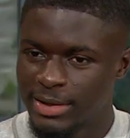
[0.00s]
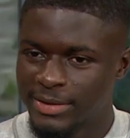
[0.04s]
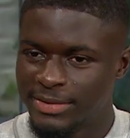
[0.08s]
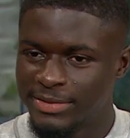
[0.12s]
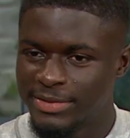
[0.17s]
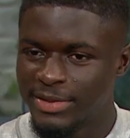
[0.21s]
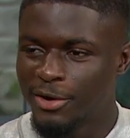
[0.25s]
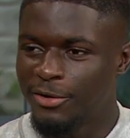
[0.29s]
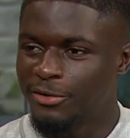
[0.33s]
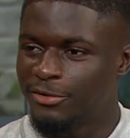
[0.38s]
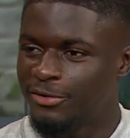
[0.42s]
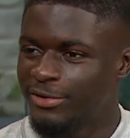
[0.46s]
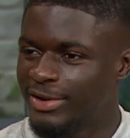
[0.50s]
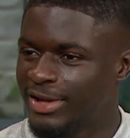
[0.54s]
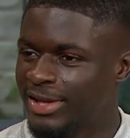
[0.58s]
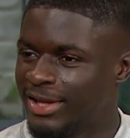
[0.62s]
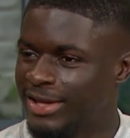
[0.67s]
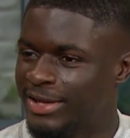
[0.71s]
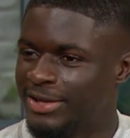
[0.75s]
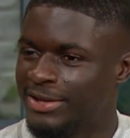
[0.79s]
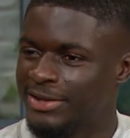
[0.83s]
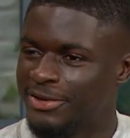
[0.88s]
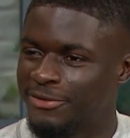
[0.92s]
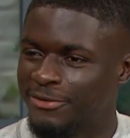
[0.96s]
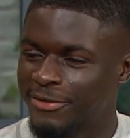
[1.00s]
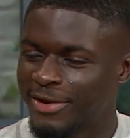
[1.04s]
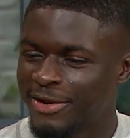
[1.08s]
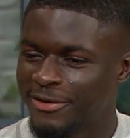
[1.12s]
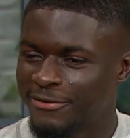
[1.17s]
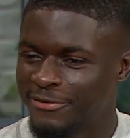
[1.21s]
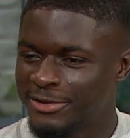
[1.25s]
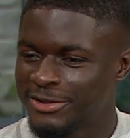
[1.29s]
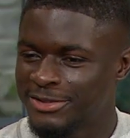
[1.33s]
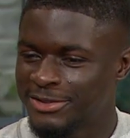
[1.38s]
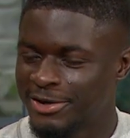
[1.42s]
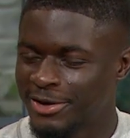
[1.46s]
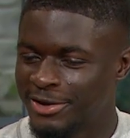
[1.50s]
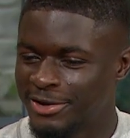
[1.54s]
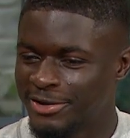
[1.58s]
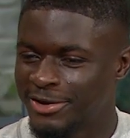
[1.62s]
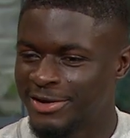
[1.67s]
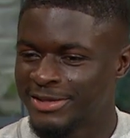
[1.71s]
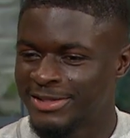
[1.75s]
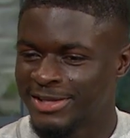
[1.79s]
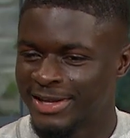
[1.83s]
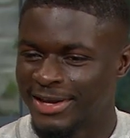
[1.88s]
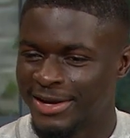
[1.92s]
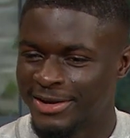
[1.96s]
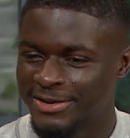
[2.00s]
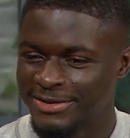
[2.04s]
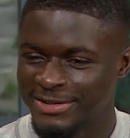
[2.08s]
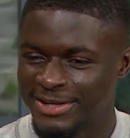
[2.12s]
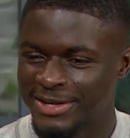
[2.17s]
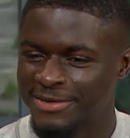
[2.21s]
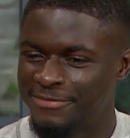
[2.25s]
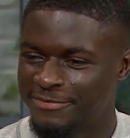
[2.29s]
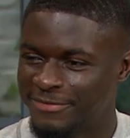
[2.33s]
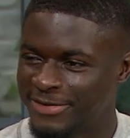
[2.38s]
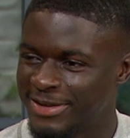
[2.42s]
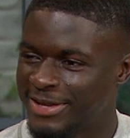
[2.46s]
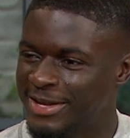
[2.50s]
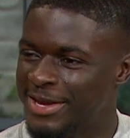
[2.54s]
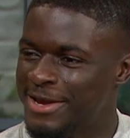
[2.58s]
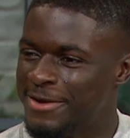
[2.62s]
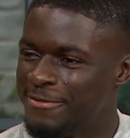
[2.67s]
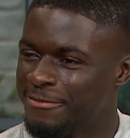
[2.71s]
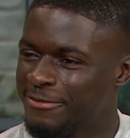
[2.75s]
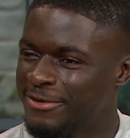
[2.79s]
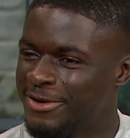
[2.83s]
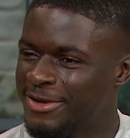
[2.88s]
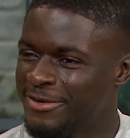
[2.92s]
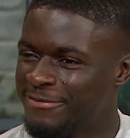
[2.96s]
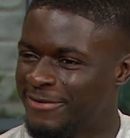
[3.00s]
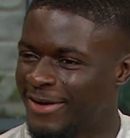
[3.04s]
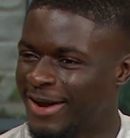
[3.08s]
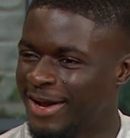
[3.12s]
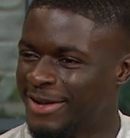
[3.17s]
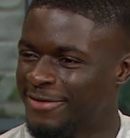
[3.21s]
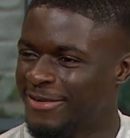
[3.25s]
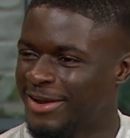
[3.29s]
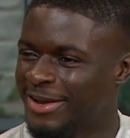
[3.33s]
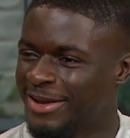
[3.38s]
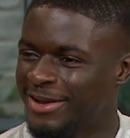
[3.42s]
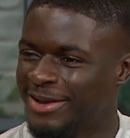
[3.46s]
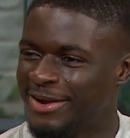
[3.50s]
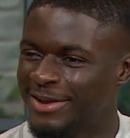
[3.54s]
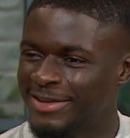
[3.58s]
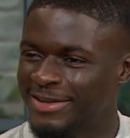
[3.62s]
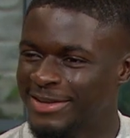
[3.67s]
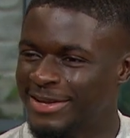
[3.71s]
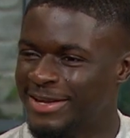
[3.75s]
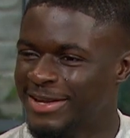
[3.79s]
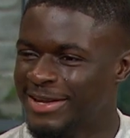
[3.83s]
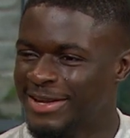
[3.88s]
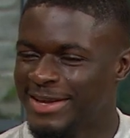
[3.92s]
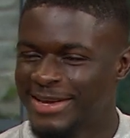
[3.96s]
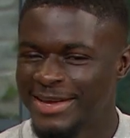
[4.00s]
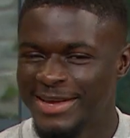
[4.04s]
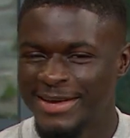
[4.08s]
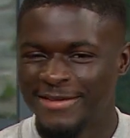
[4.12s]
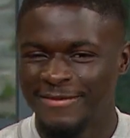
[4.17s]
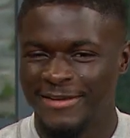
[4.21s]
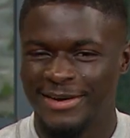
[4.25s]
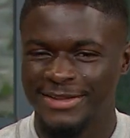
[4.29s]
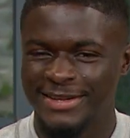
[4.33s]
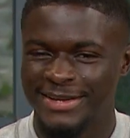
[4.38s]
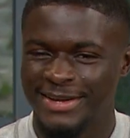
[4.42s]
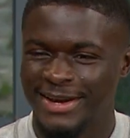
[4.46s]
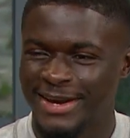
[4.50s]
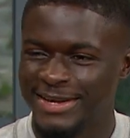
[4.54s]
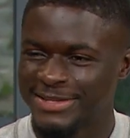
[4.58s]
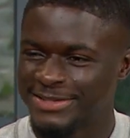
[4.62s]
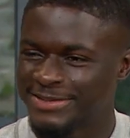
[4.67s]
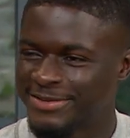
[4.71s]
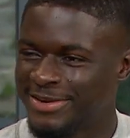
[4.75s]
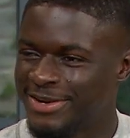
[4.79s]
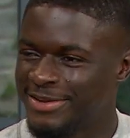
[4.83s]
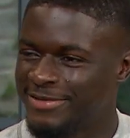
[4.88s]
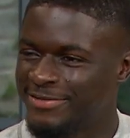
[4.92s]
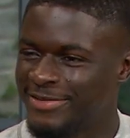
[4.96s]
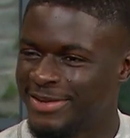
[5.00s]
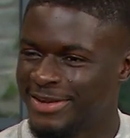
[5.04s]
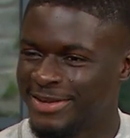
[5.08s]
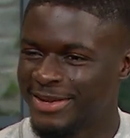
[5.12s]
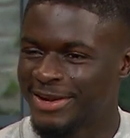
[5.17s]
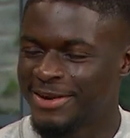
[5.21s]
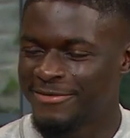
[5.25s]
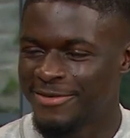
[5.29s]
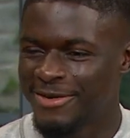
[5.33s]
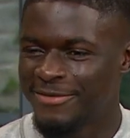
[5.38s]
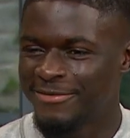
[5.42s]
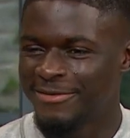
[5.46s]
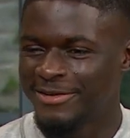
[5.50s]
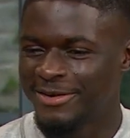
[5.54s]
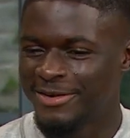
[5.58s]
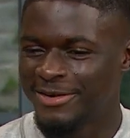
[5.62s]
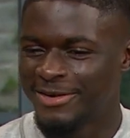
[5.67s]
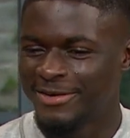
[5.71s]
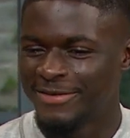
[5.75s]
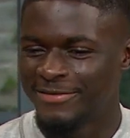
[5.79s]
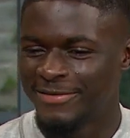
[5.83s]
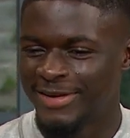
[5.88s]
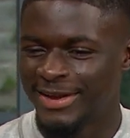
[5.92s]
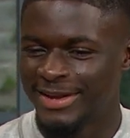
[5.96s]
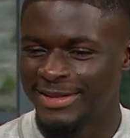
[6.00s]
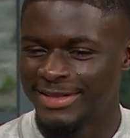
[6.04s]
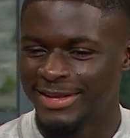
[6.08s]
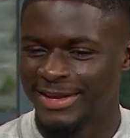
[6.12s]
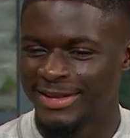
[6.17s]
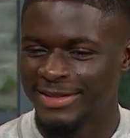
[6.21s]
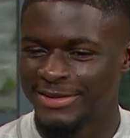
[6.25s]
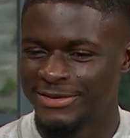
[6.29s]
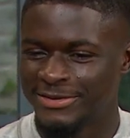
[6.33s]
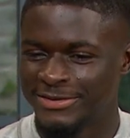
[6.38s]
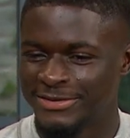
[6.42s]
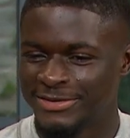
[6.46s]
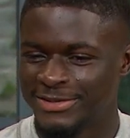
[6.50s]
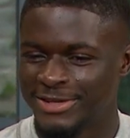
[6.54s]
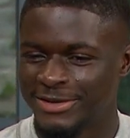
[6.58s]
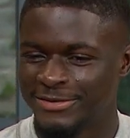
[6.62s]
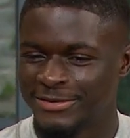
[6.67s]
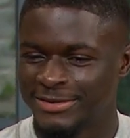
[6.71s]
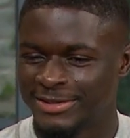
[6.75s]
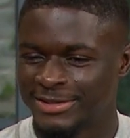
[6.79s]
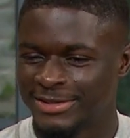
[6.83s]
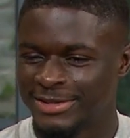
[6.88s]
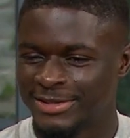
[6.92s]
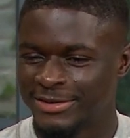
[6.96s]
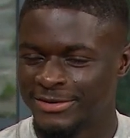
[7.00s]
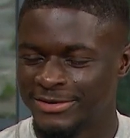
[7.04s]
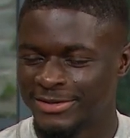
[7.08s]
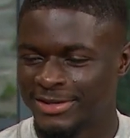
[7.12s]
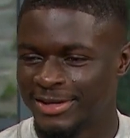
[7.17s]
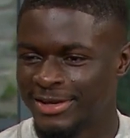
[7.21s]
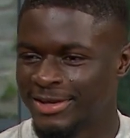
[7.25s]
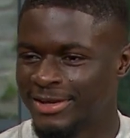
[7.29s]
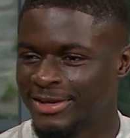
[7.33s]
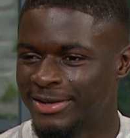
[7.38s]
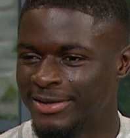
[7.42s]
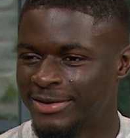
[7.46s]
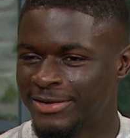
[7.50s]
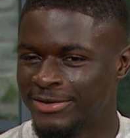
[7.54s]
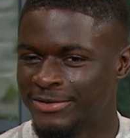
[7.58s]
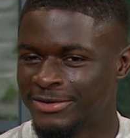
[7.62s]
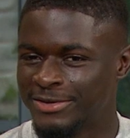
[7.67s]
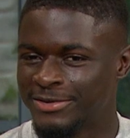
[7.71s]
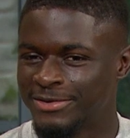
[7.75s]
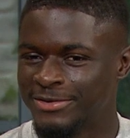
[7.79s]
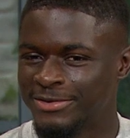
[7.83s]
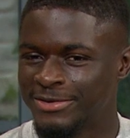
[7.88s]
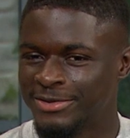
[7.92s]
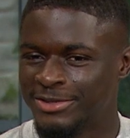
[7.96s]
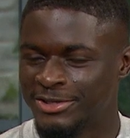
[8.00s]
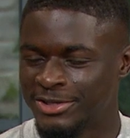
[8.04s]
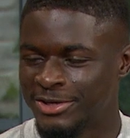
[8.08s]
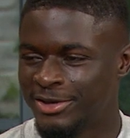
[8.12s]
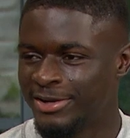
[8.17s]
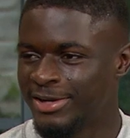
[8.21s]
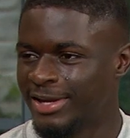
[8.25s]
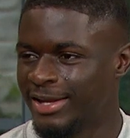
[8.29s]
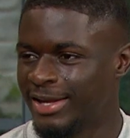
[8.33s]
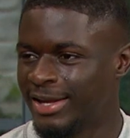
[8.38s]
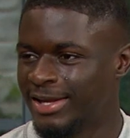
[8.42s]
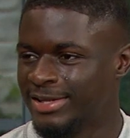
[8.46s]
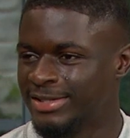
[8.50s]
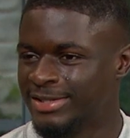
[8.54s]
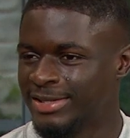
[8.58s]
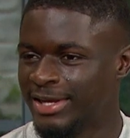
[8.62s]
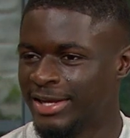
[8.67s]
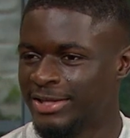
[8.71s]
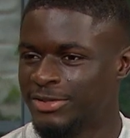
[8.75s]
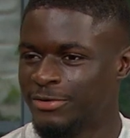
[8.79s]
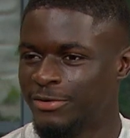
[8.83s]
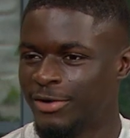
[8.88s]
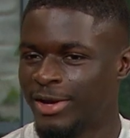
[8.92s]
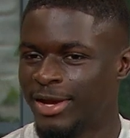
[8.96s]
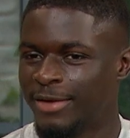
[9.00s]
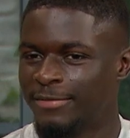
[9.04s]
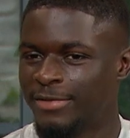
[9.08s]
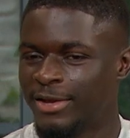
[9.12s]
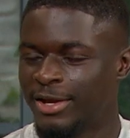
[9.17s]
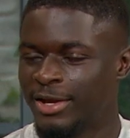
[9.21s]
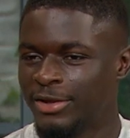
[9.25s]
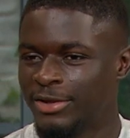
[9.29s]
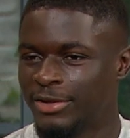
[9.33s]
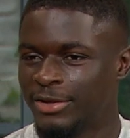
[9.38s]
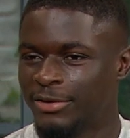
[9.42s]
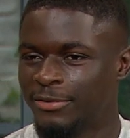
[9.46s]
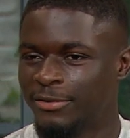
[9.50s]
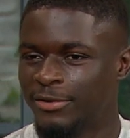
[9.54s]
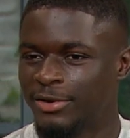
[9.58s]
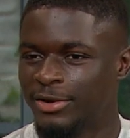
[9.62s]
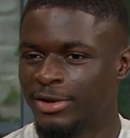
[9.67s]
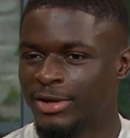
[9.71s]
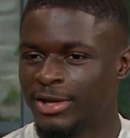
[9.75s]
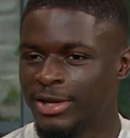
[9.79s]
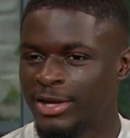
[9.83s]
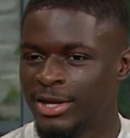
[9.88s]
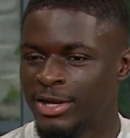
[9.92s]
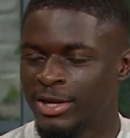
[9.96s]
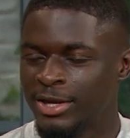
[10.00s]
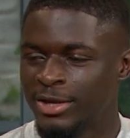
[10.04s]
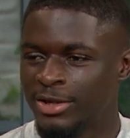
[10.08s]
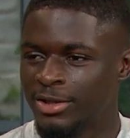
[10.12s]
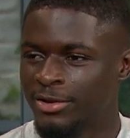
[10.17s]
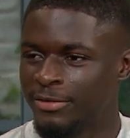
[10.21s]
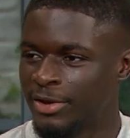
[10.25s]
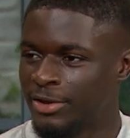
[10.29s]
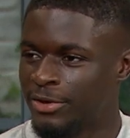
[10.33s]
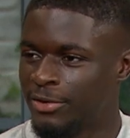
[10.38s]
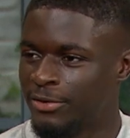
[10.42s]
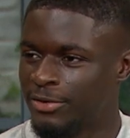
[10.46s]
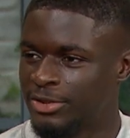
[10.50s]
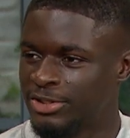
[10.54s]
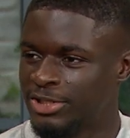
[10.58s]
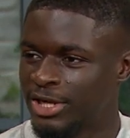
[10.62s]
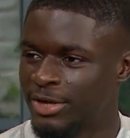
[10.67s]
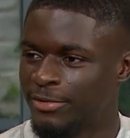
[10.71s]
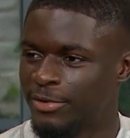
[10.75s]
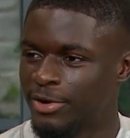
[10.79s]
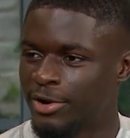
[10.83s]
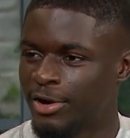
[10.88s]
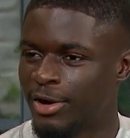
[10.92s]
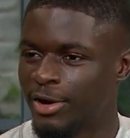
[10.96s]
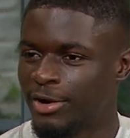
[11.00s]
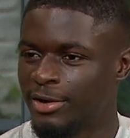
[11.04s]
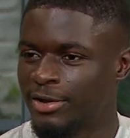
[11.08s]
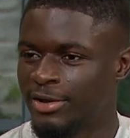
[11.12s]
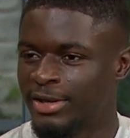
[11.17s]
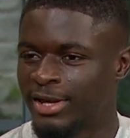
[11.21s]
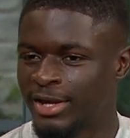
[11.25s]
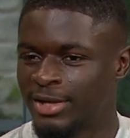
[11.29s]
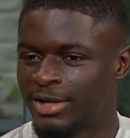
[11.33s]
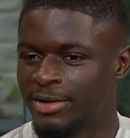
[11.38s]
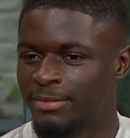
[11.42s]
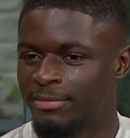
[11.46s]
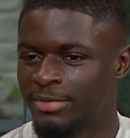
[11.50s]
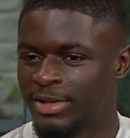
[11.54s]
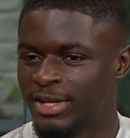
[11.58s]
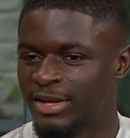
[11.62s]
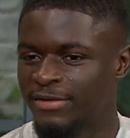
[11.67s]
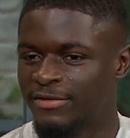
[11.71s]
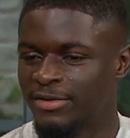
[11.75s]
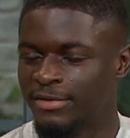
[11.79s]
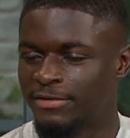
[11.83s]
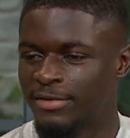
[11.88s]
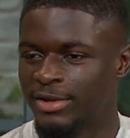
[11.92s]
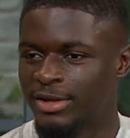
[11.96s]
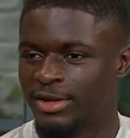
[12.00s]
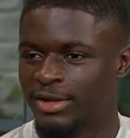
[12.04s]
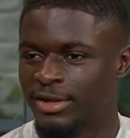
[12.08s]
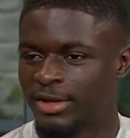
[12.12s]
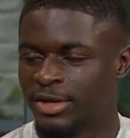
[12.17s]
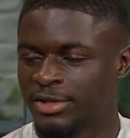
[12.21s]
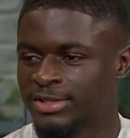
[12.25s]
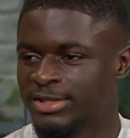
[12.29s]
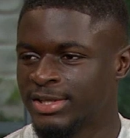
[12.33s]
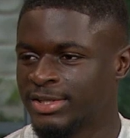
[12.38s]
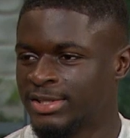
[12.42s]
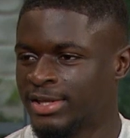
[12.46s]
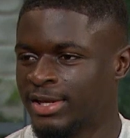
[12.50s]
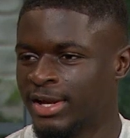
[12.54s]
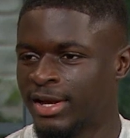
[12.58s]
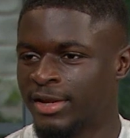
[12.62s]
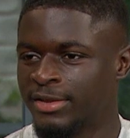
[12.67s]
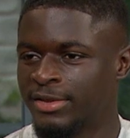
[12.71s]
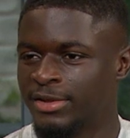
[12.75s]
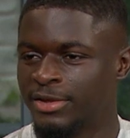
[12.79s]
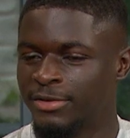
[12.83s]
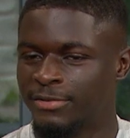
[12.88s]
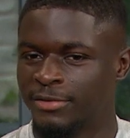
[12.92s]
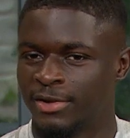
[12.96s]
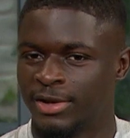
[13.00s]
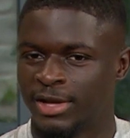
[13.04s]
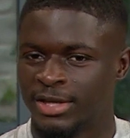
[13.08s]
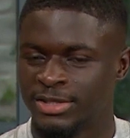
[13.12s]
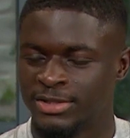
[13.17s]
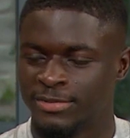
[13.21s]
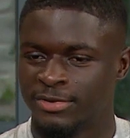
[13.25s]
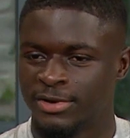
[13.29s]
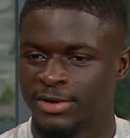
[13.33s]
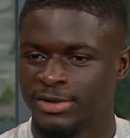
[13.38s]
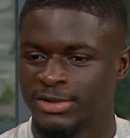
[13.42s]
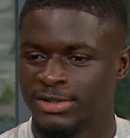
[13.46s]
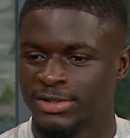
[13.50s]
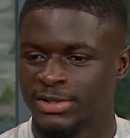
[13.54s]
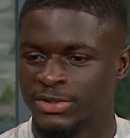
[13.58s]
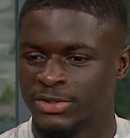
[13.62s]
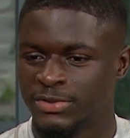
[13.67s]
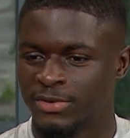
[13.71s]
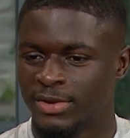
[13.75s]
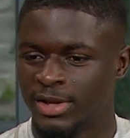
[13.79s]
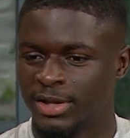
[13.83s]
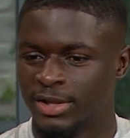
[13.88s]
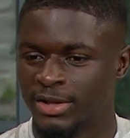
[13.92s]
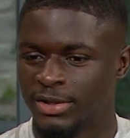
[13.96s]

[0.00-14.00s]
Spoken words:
Not really. You know, when I first started, you know, I was getting beat pretty bad by all the guys around me. And you know, I remember back then, you know, it was a journey, I guess, to get to where I am now. You know, but, you know, my coach Jerry McCardle, he kind of believed in me, not just as an athlete, but as a person as well.